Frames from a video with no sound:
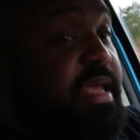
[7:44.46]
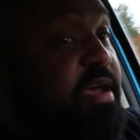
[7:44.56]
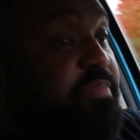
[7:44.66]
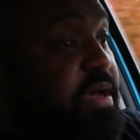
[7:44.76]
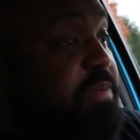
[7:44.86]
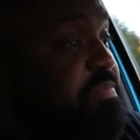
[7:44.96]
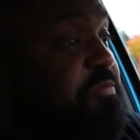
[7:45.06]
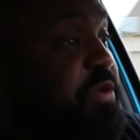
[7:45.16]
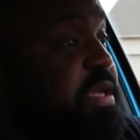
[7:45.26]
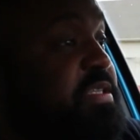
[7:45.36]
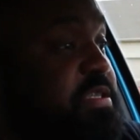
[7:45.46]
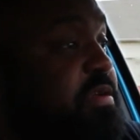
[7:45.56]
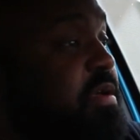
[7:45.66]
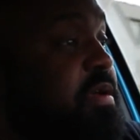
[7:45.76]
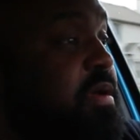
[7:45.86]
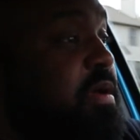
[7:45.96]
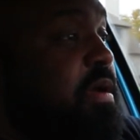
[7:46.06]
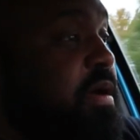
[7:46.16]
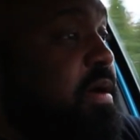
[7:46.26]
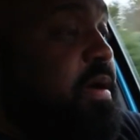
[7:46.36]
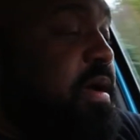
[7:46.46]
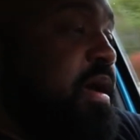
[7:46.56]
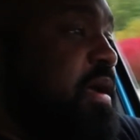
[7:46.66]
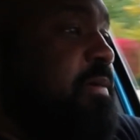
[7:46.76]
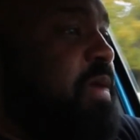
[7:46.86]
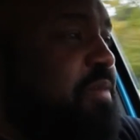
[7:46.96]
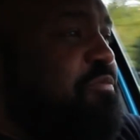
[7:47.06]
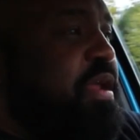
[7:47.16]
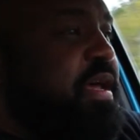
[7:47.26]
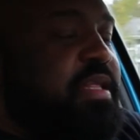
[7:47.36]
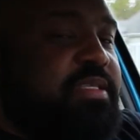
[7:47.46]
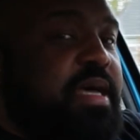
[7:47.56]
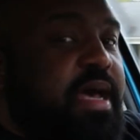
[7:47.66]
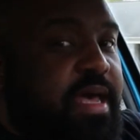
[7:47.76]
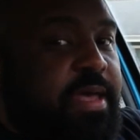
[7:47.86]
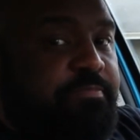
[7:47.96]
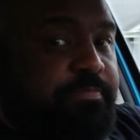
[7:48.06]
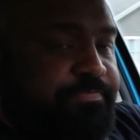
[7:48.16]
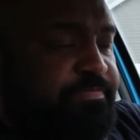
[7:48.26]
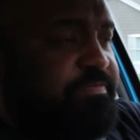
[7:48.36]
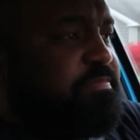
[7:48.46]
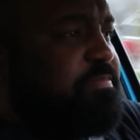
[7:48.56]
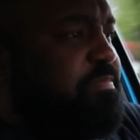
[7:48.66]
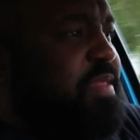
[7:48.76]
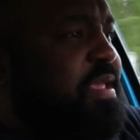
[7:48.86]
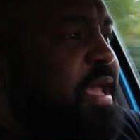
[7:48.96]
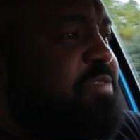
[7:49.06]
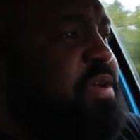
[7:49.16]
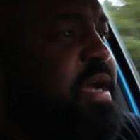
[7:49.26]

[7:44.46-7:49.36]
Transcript: downpipe, which I ran out of time as we